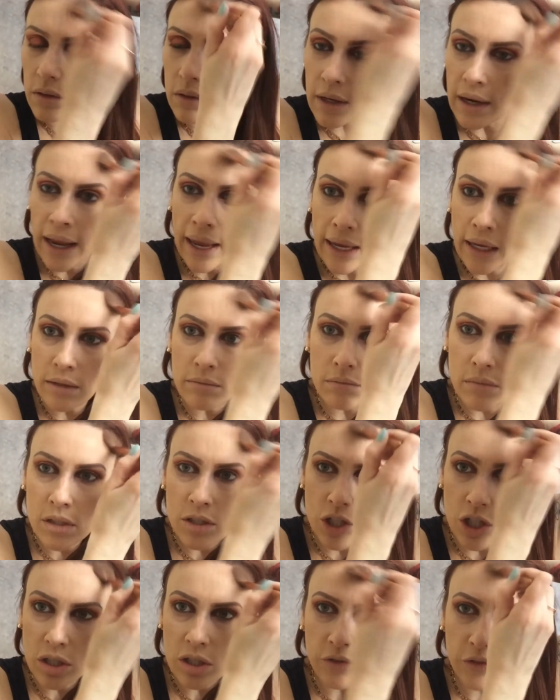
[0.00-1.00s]

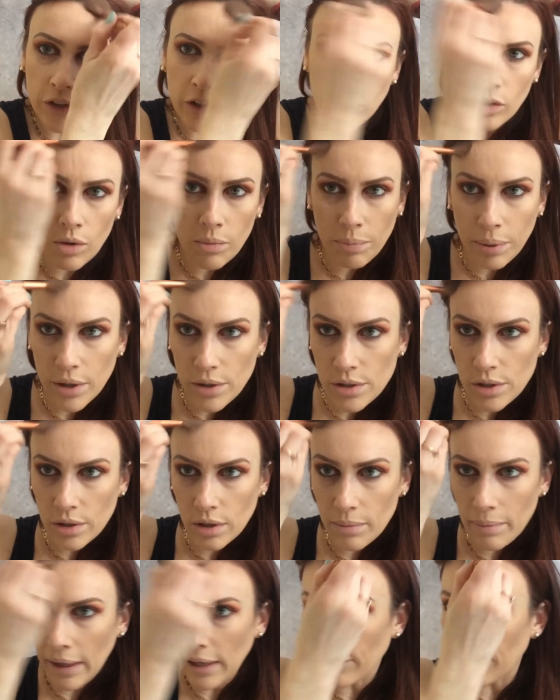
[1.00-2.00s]
names just for your own
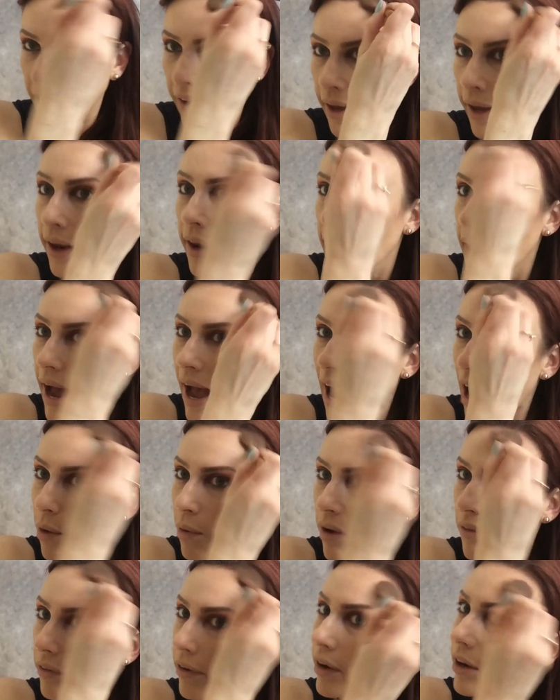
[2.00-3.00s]
personal benefit.
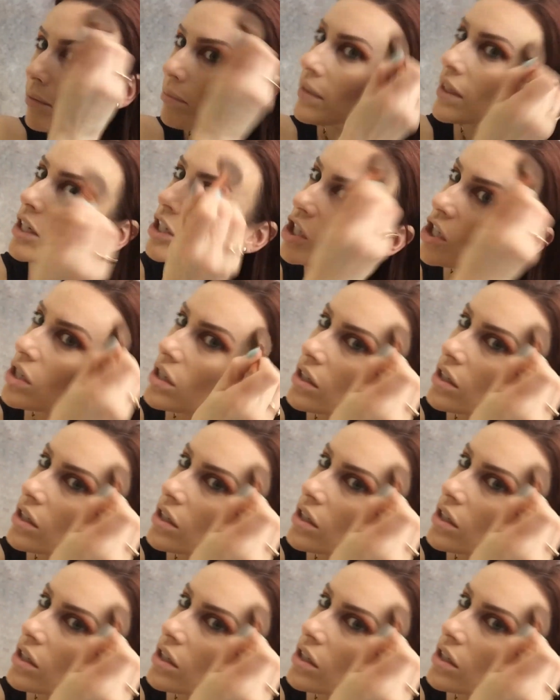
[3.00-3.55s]
However, in me,